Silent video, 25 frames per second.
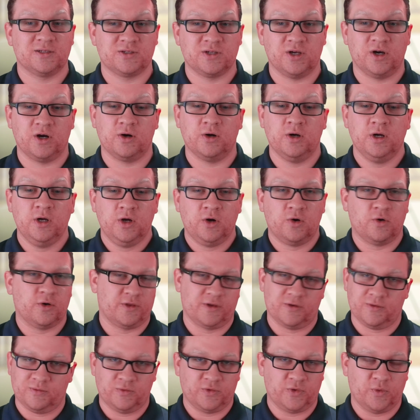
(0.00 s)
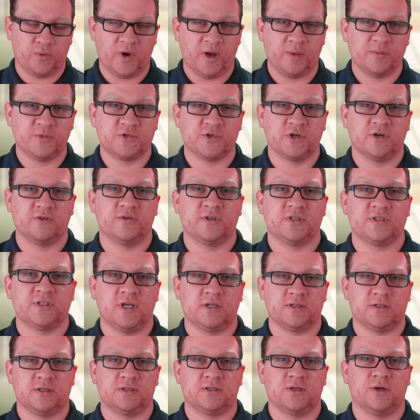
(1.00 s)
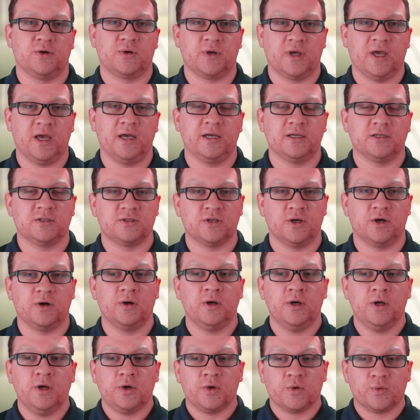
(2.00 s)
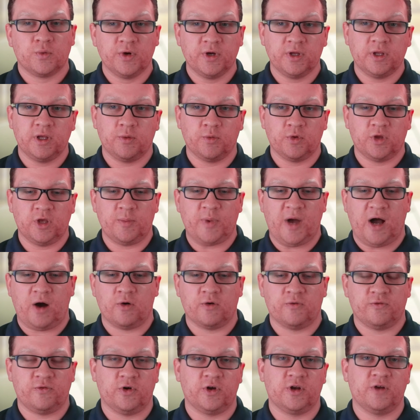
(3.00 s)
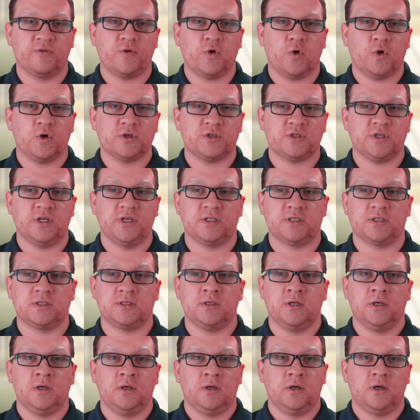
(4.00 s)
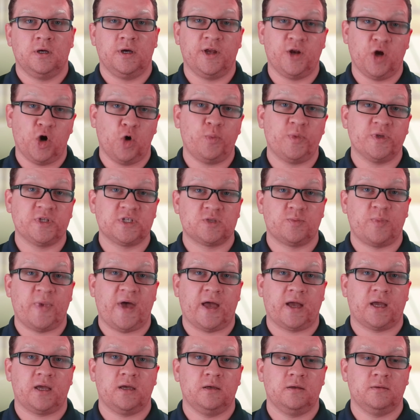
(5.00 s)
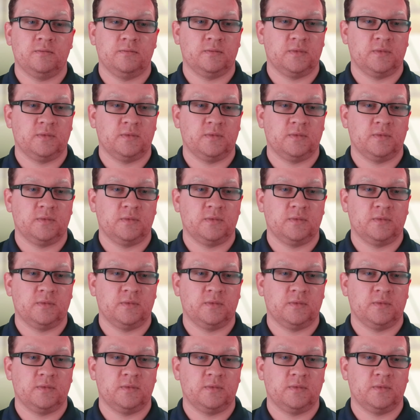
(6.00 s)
So, or the, the web service says it's okay. So, really, really powerful. And of course, it's an open spec.